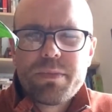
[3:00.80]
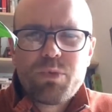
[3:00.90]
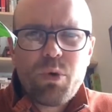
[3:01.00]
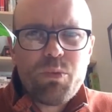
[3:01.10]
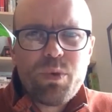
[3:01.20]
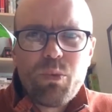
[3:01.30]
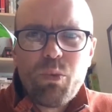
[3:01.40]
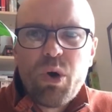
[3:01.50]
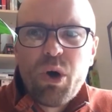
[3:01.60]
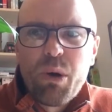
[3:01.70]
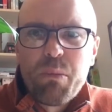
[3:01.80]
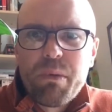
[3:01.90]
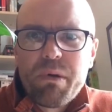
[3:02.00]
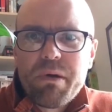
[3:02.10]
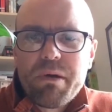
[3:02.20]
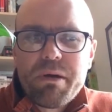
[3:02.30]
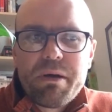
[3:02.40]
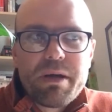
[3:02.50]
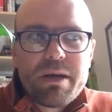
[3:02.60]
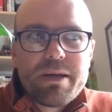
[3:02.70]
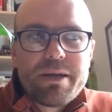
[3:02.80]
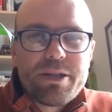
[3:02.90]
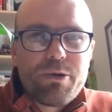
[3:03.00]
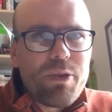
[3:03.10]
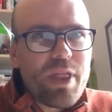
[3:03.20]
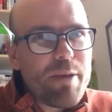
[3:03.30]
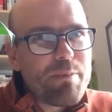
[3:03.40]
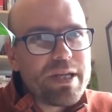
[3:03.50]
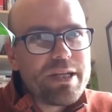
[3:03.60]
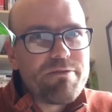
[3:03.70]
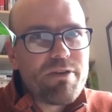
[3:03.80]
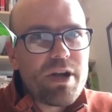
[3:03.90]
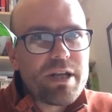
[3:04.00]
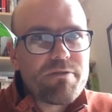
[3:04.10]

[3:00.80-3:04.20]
Problem with a worm, there aren't that many defining